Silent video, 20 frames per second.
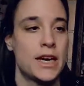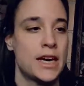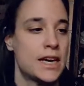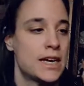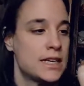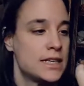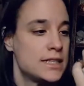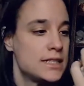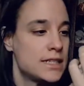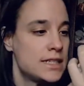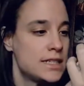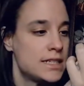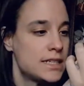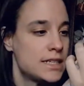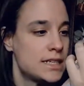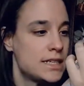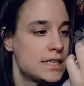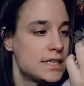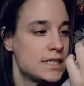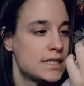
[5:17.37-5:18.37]
and it
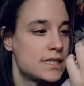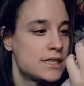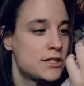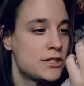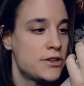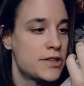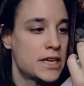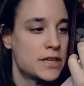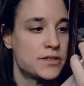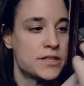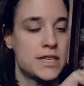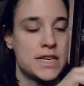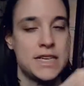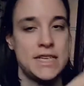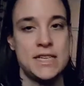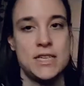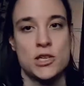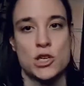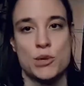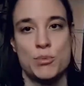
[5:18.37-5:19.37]
is
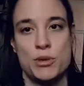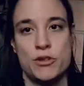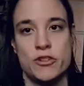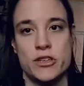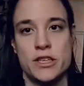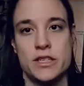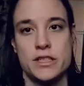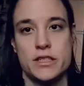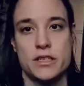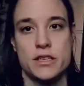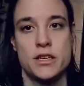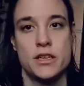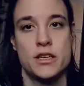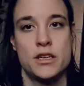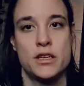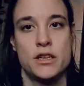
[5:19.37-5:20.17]
2018 copyright,